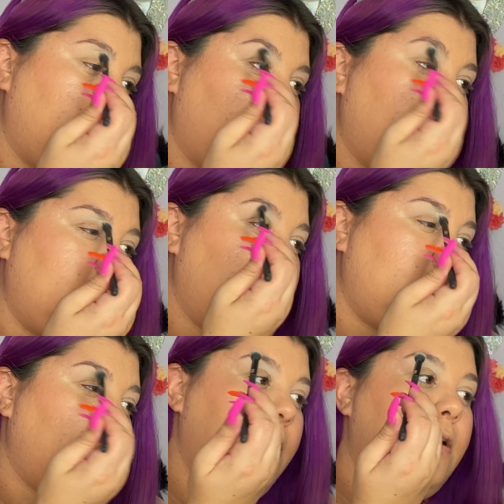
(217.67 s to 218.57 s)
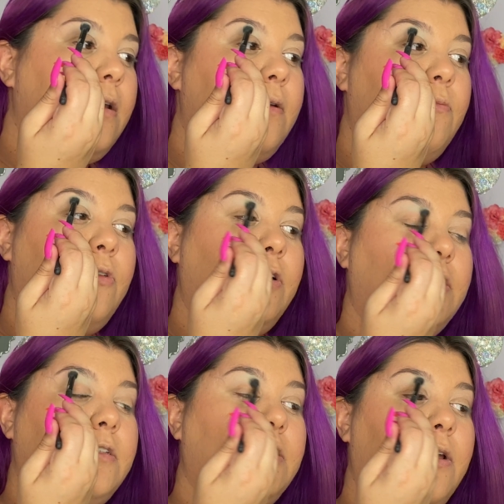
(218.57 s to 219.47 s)
I'm just starting it more
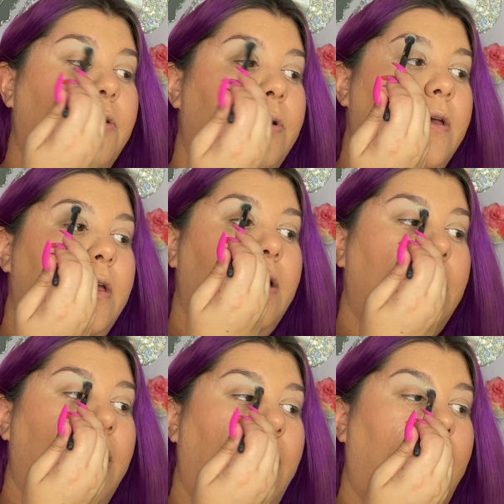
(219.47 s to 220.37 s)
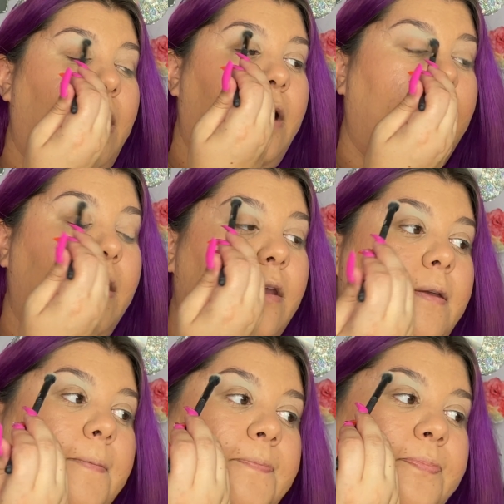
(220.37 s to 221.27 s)
so on